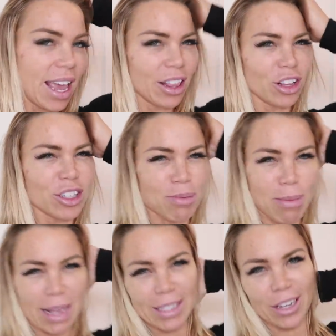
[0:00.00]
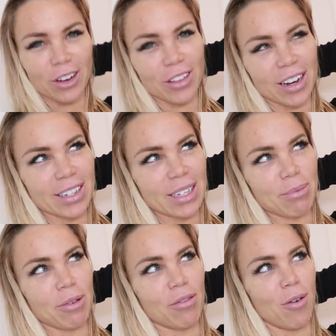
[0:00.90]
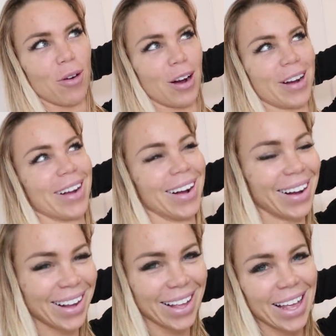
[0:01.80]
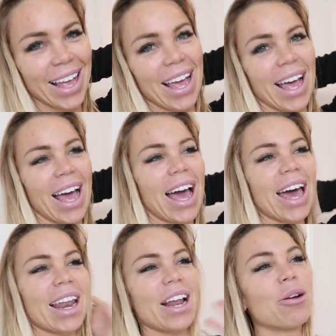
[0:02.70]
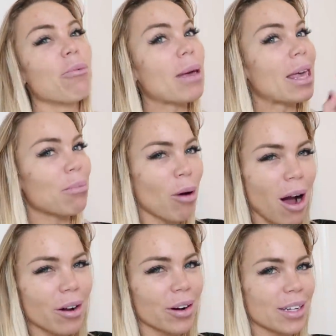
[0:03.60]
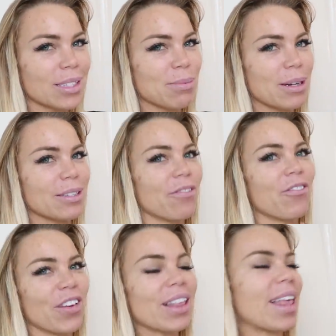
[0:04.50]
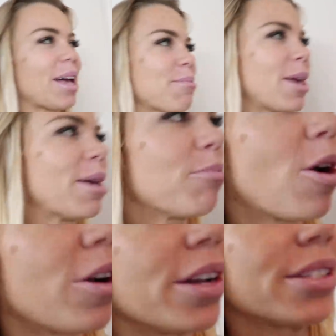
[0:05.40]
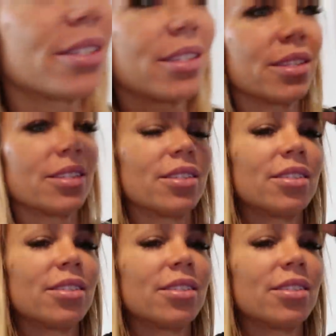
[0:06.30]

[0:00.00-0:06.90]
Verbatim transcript: It looks messier than it did before. And I know I'm making progress, but it doesn't feel like I'm making progress.